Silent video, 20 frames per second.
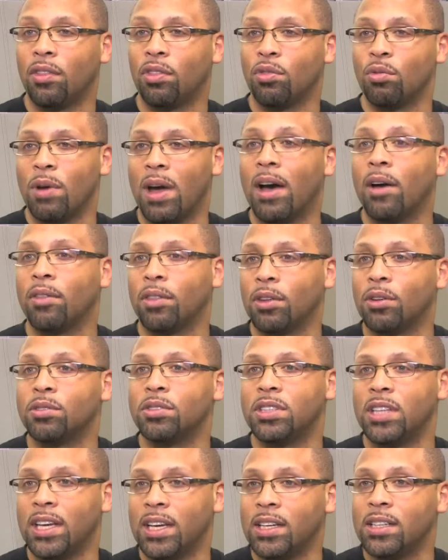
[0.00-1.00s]
throughout those
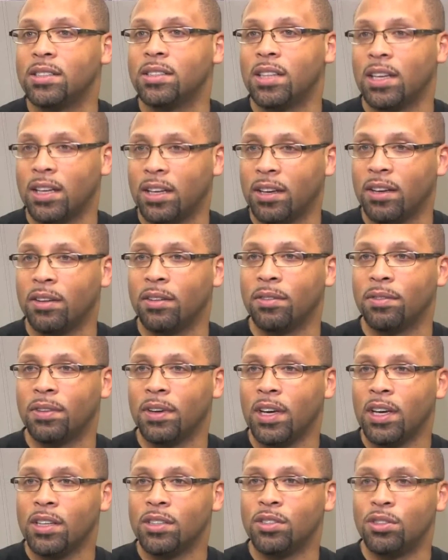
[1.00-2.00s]
days that give
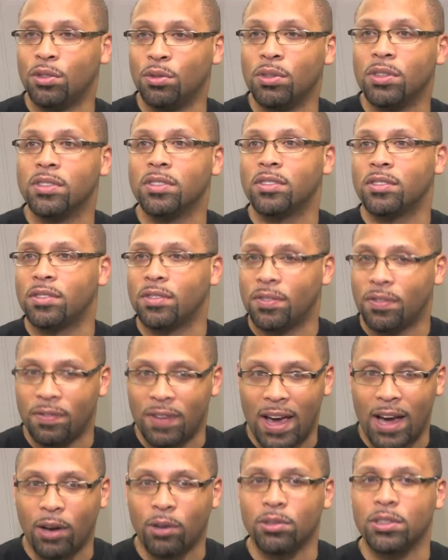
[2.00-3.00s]
students,
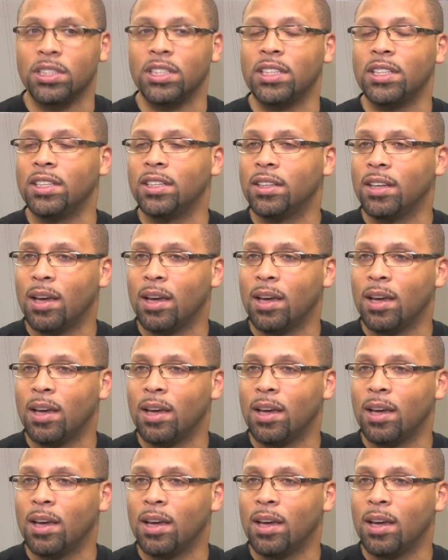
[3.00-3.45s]
faculty,